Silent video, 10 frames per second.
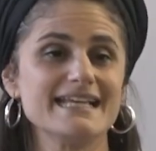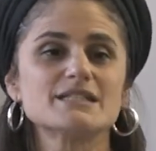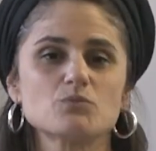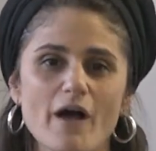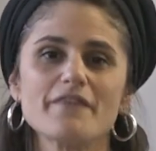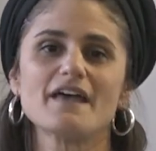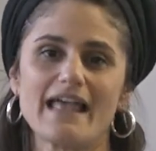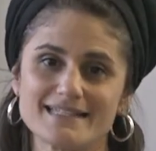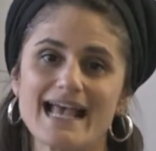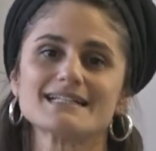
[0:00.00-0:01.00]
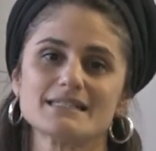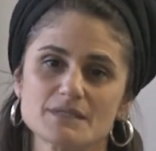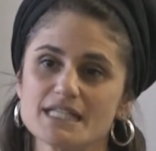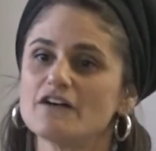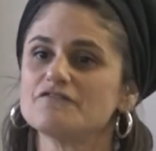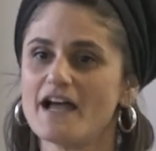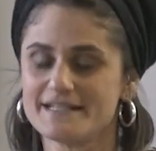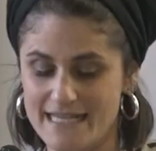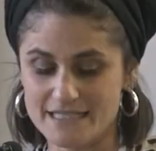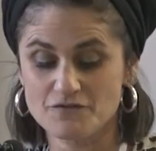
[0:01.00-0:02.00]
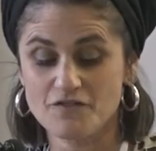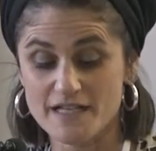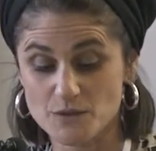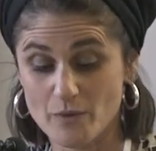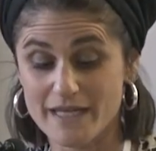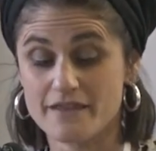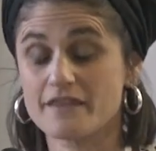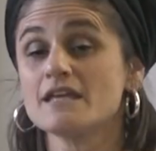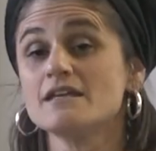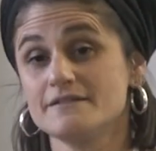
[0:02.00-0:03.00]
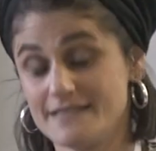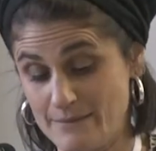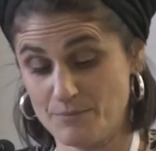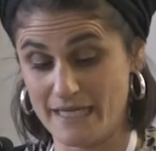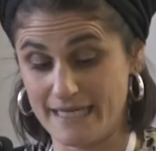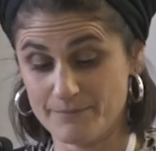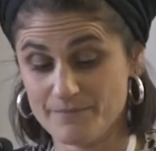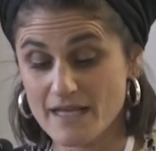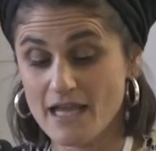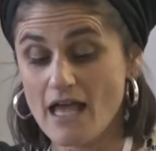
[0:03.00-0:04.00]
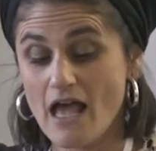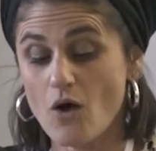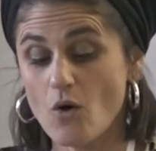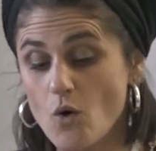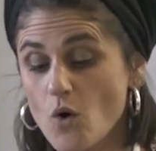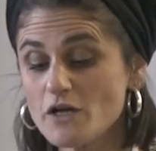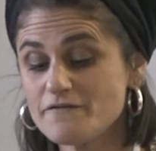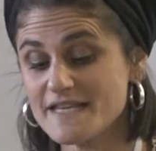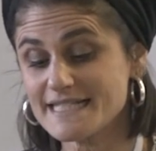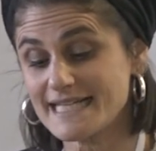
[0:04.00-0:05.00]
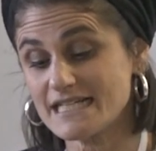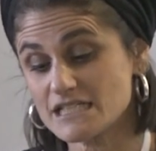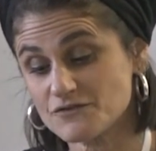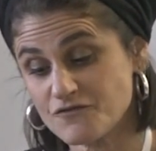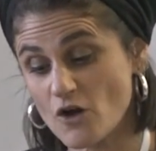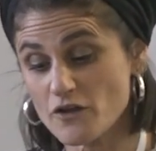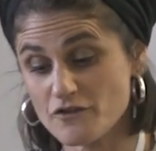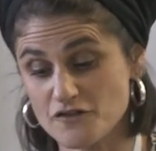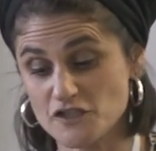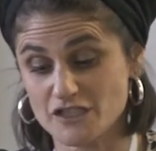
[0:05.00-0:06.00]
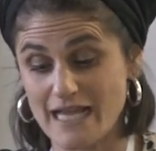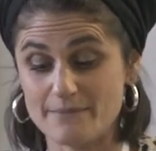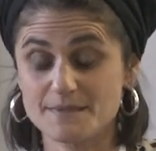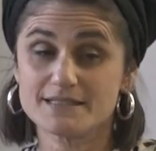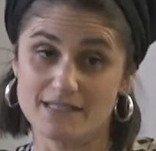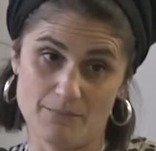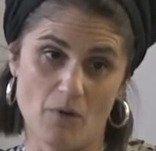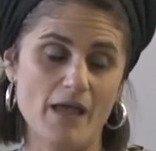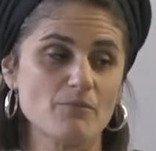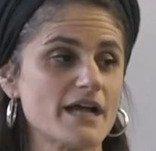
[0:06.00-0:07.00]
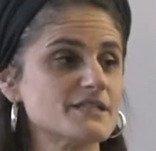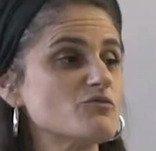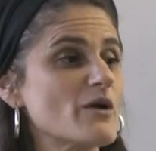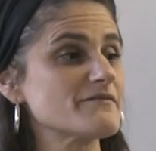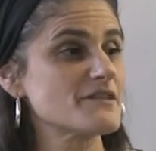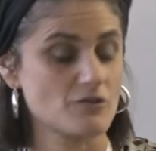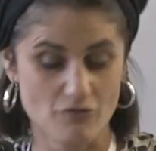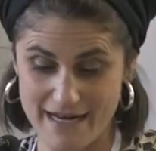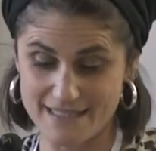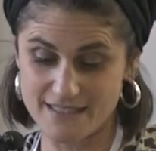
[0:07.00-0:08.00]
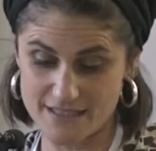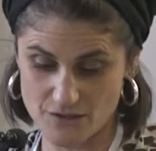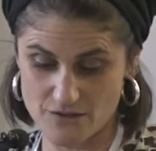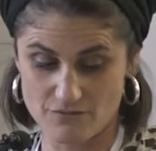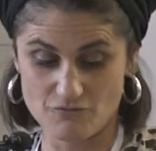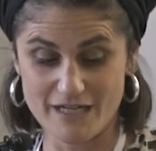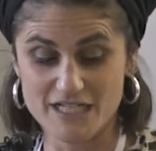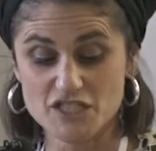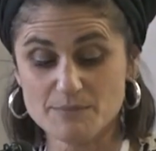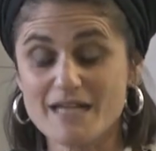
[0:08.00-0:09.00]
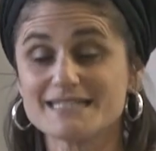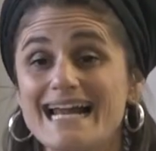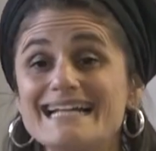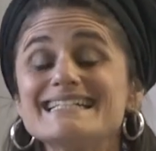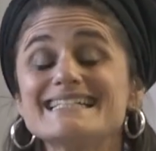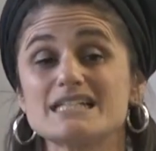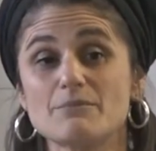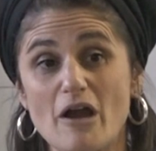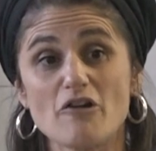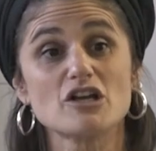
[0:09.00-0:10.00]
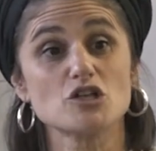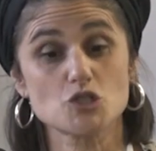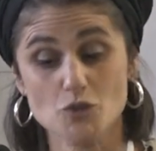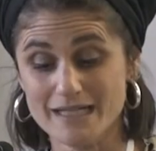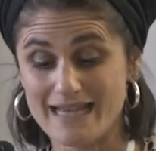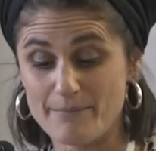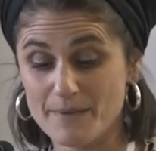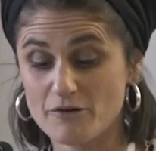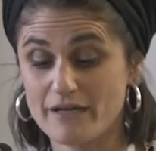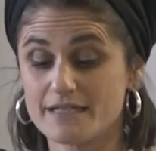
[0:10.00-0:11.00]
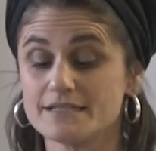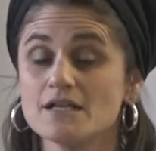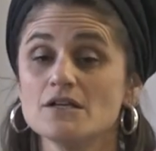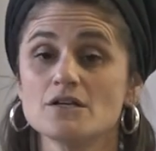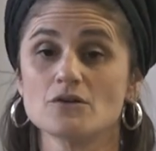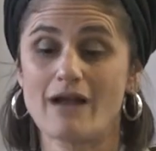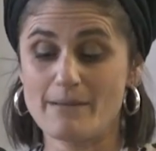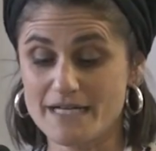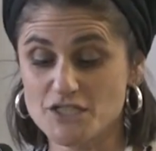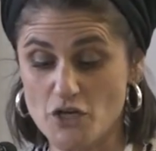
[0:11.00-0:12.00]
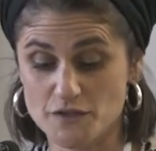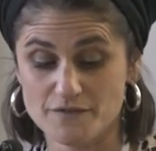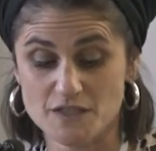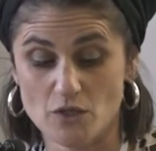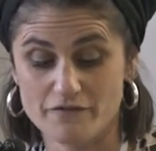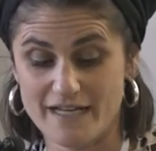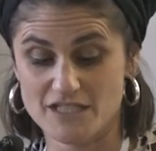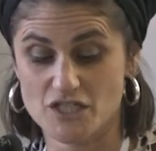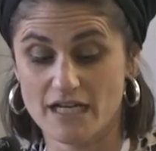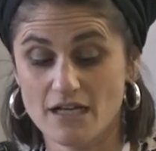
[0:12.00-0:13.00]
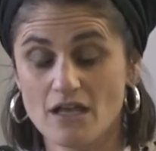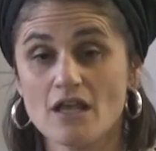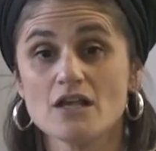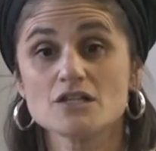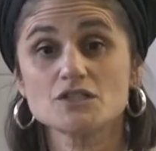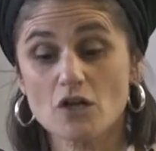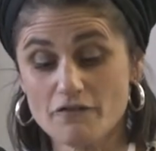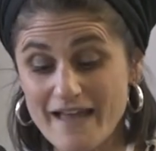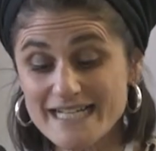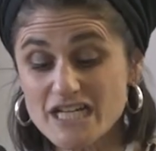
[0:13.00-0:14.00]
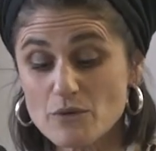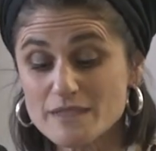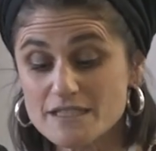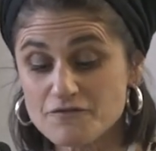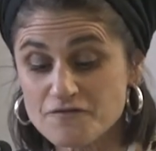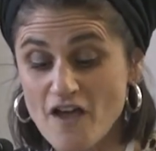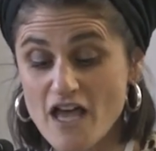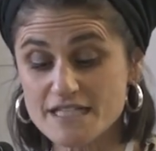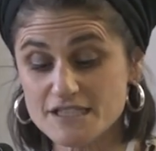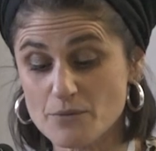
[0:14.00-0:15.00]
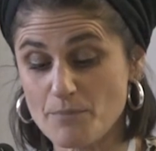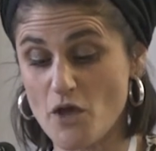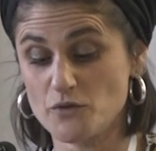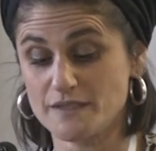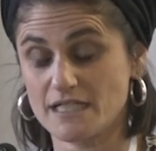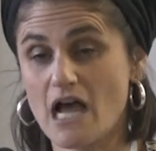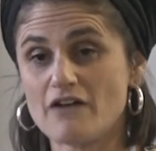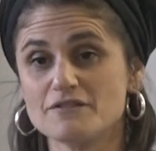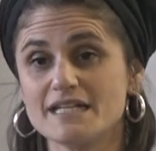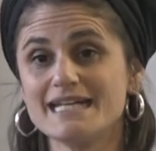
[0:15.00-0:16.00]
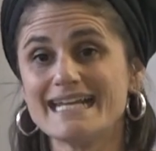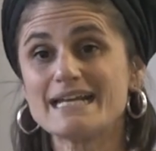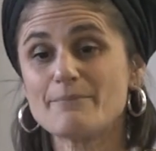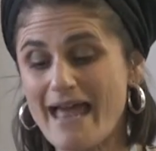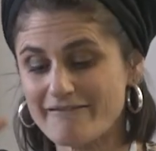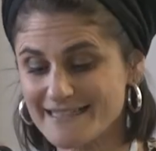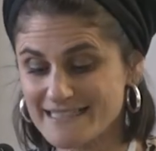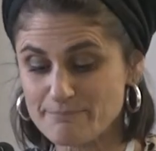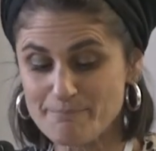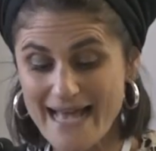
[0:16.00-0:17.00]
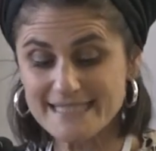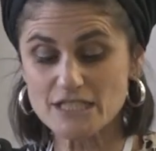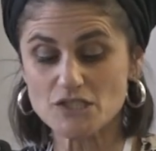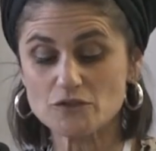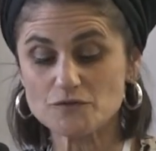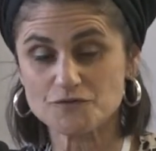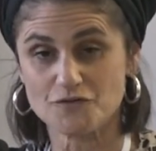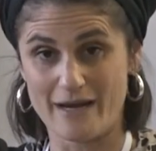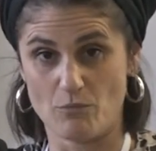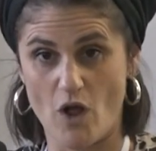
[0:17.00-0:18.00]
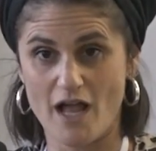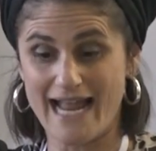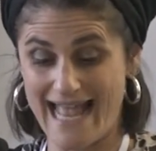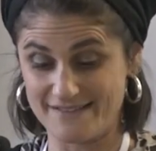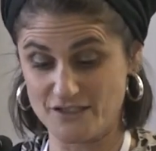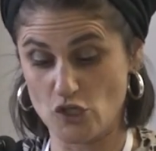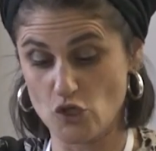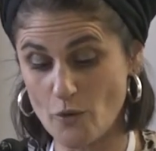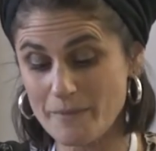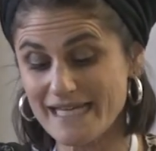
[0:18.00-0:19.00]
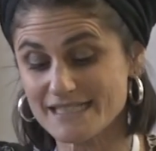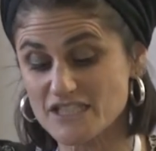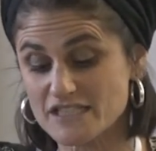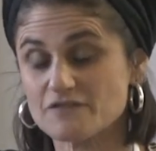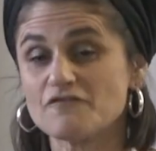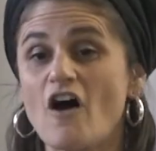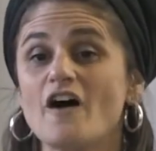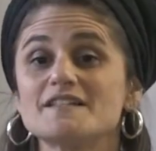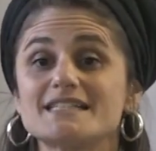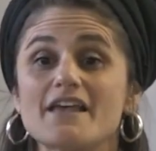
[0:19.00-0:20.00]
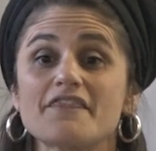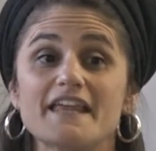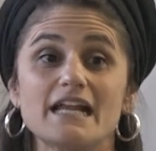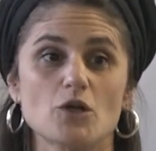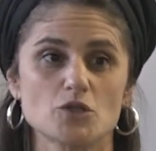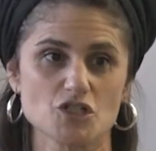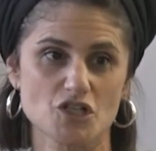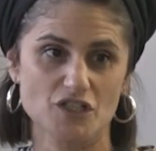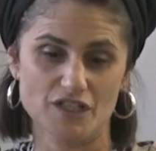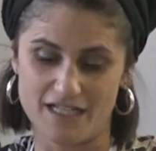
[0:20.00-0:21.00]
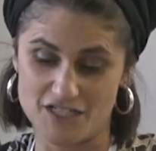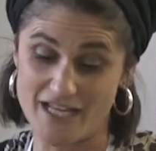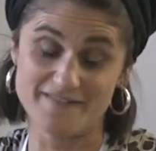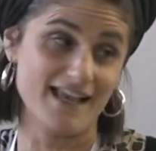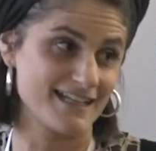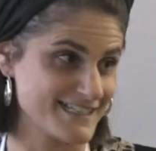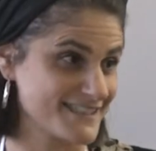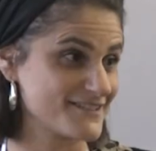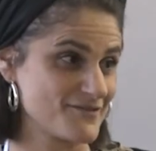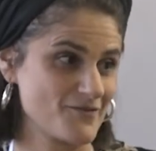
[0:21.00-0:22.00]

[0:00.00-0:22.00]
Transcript: is one that Sachs himself identifies with deeply. All of these thinkers follow the footsteps, in my mind, of one of the greatest religious personalities in America during that period, Rabbi Joseph Soloveitchik. Soloveitchik was the first to pose the covenant in a paradigmatical framework and to lobby it to advance a theological agenda. At least